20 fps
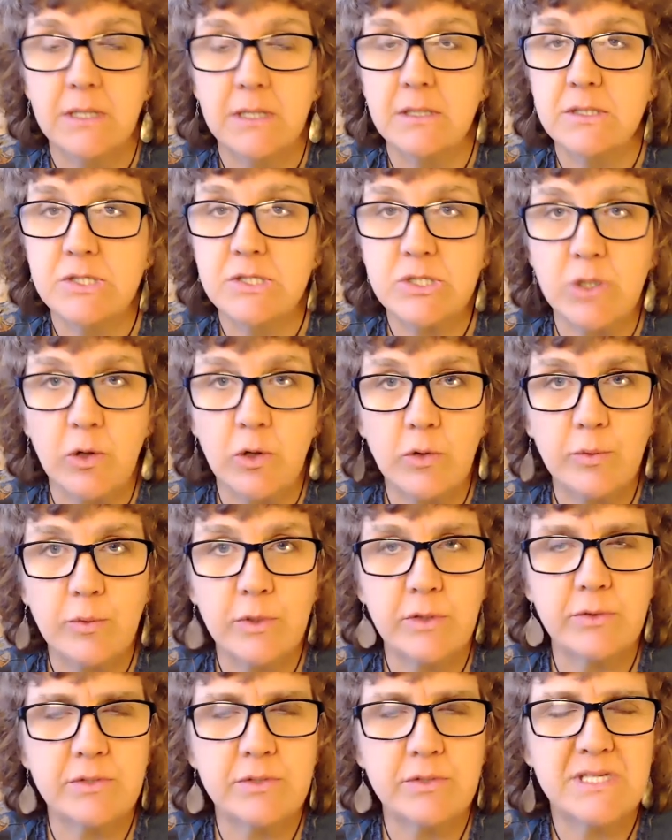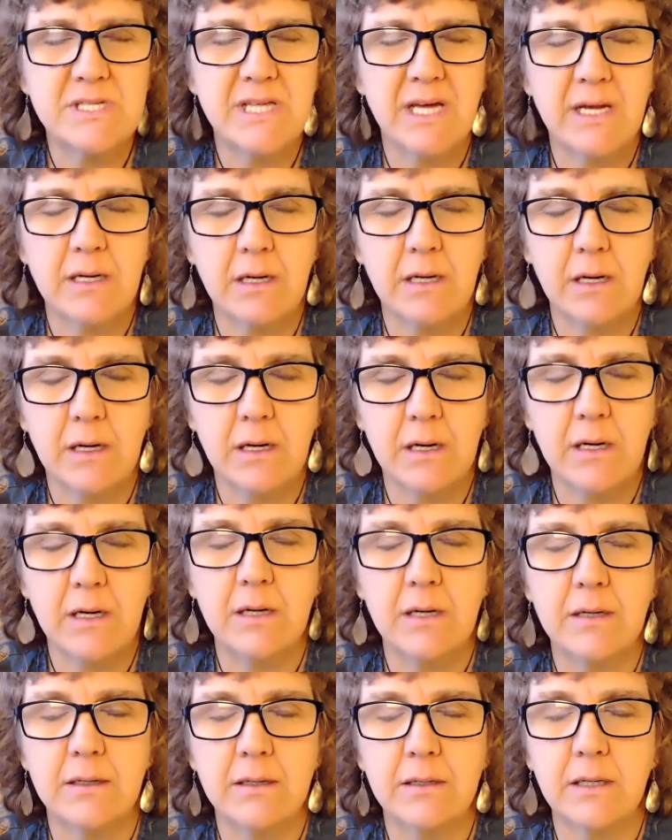Soul wounds that
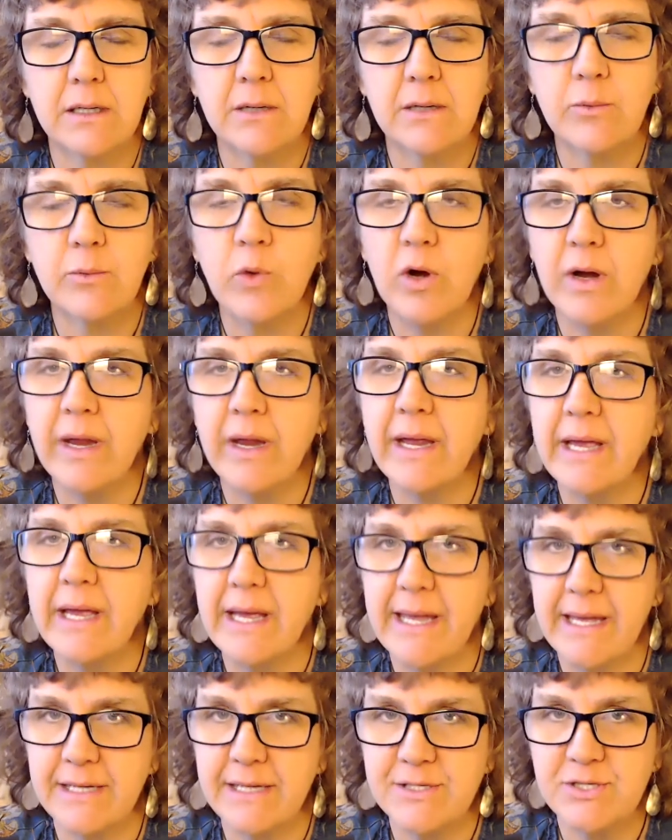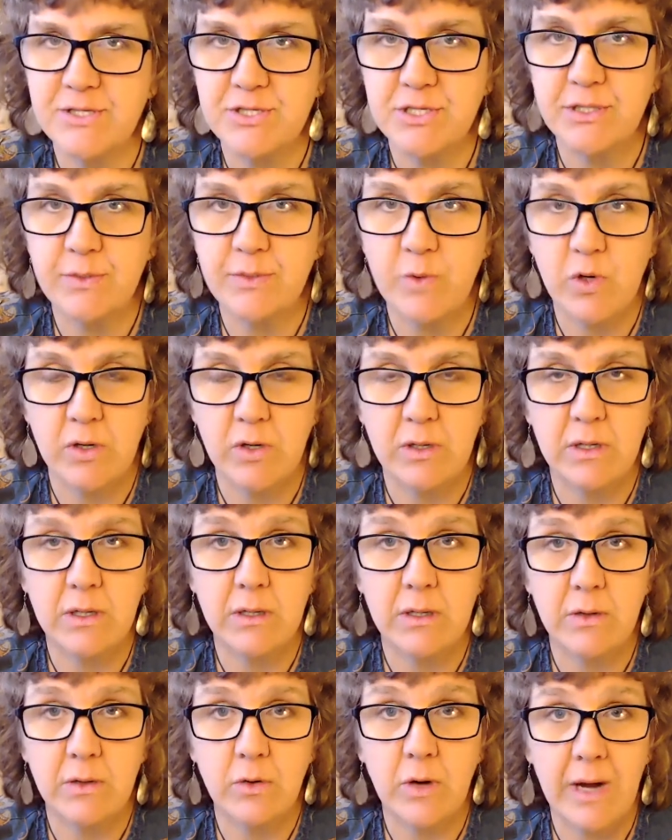are working against you
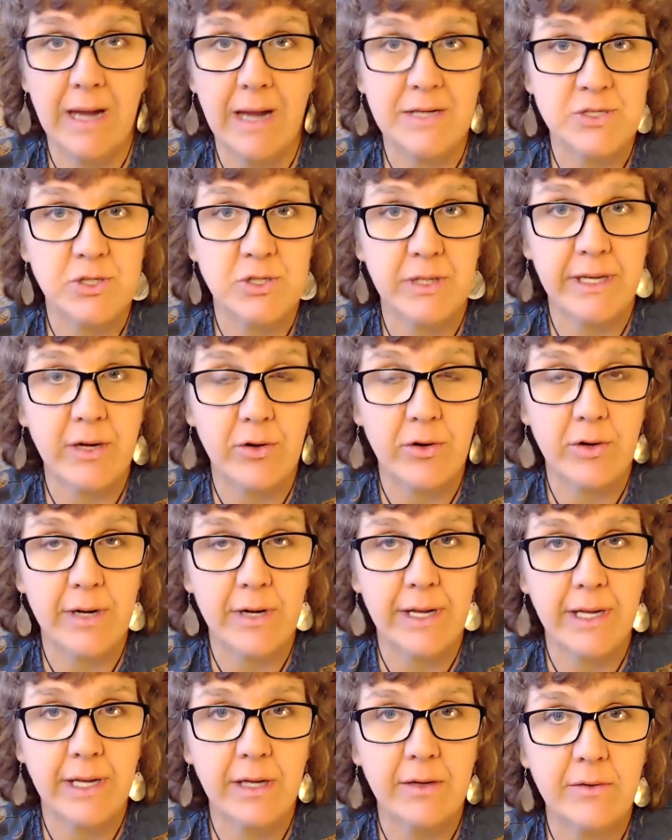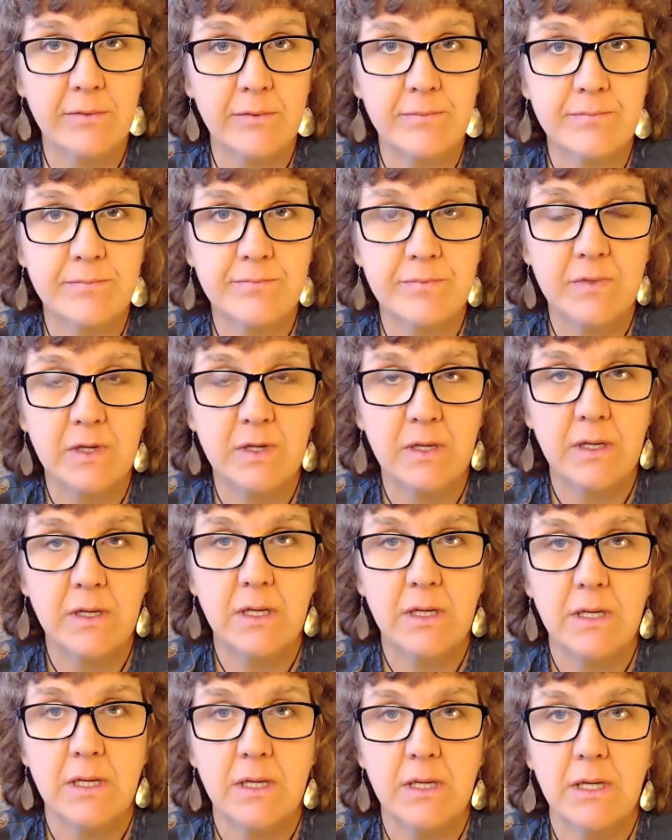or actually hurting you.
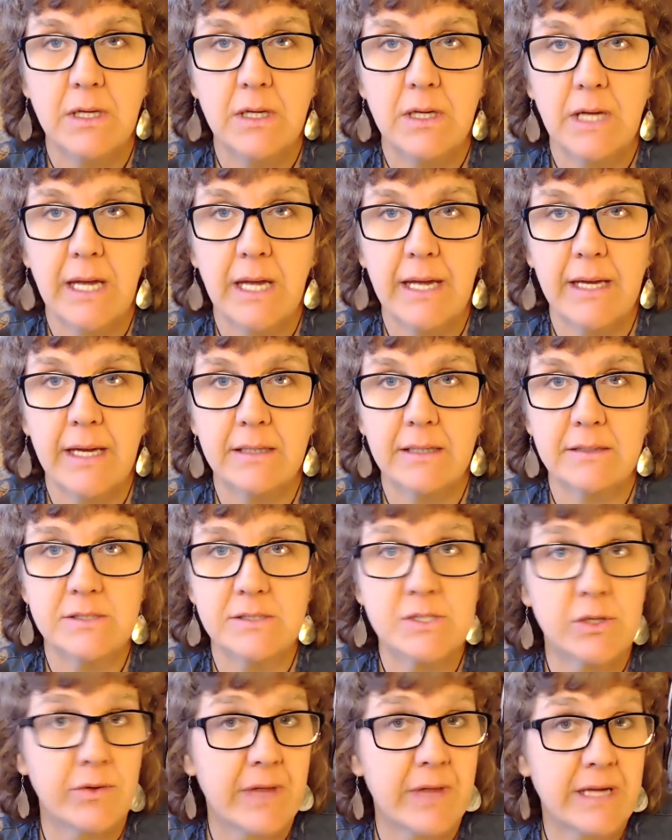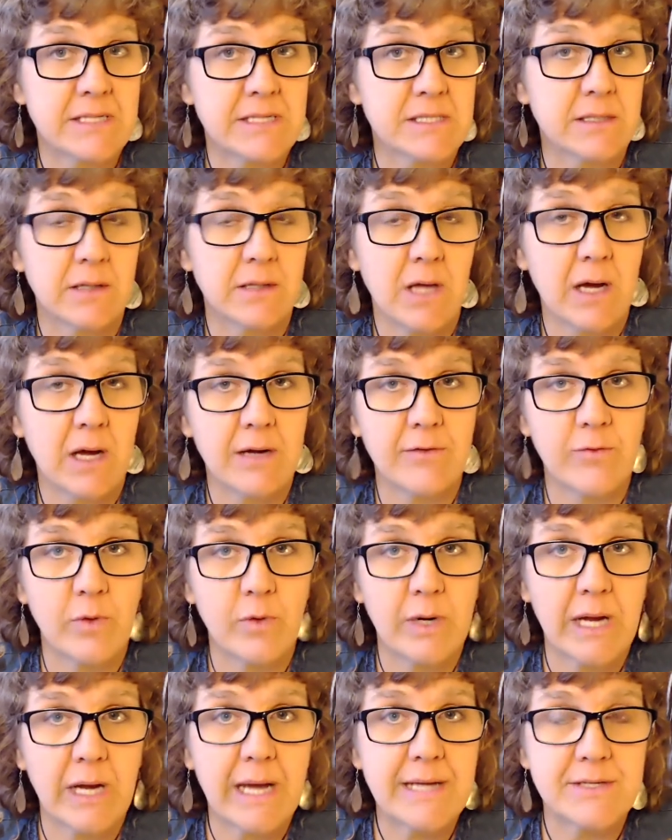And so that's a lot of
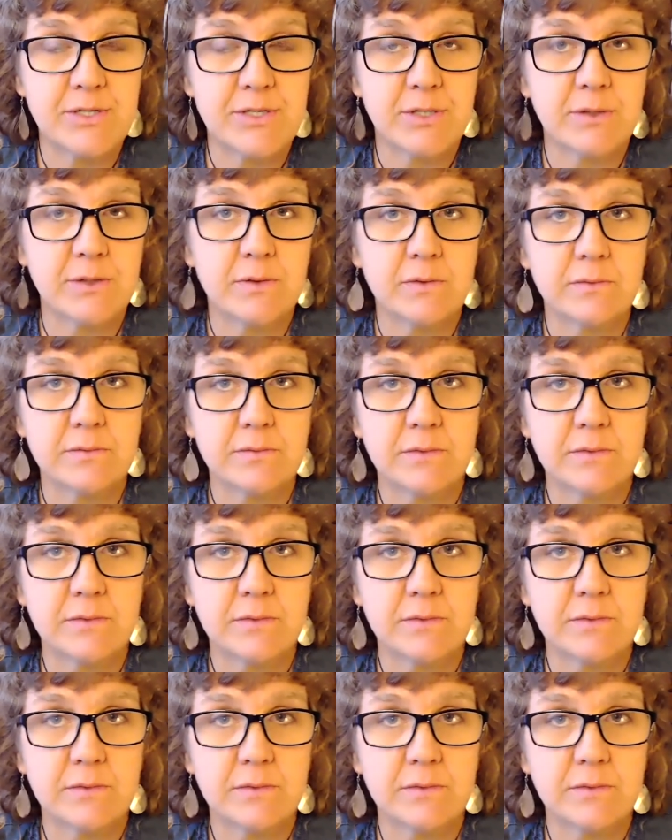what I do.